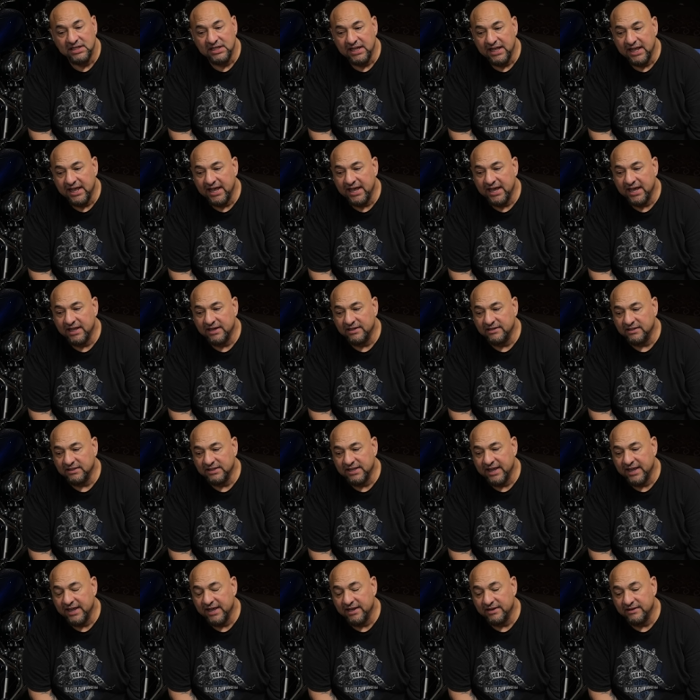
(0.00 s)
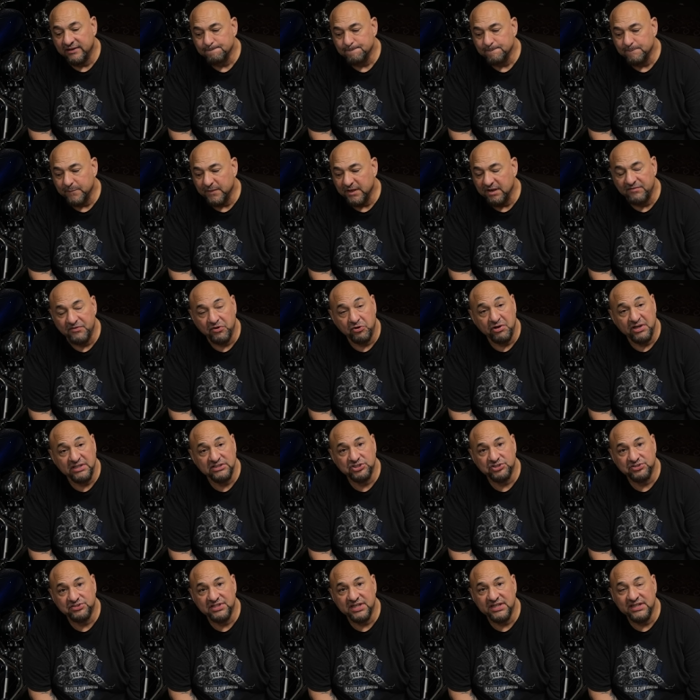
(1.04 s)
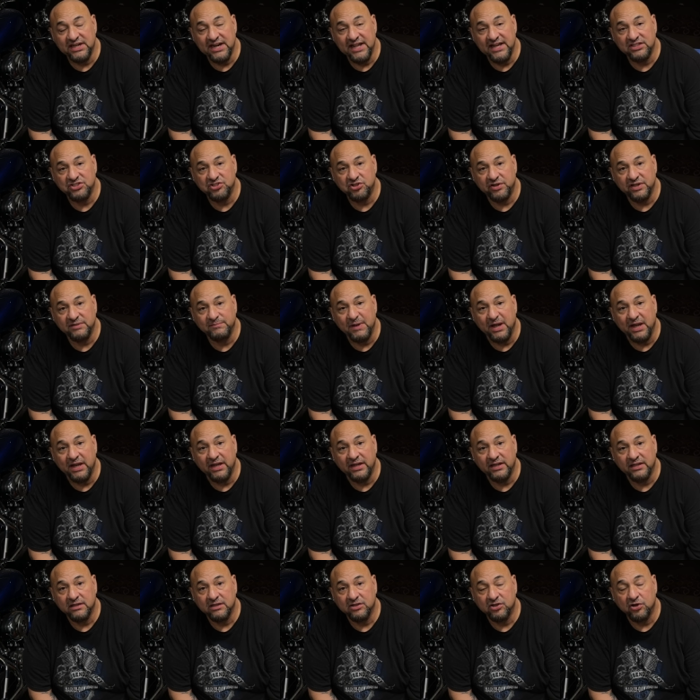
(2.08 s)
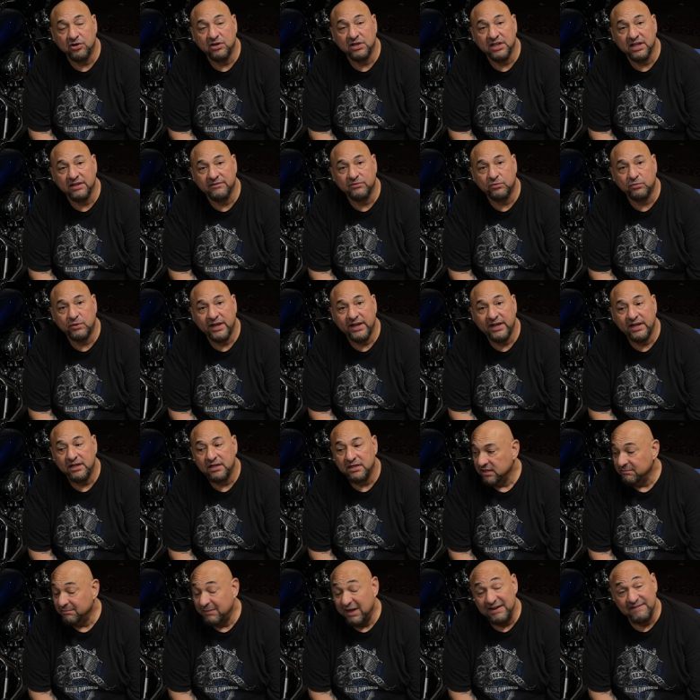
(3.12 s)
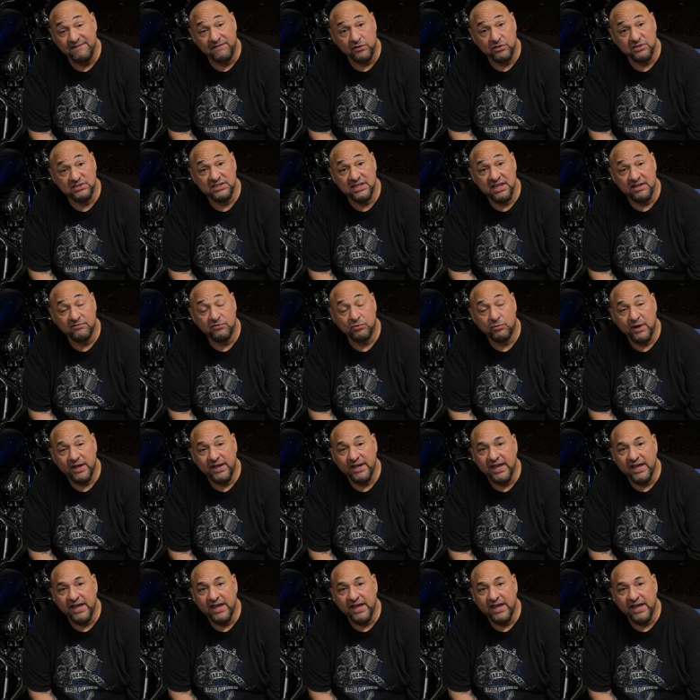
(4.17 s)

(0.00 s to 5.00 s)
And again, if you're interested in entering my current giveaway, my first giveaway,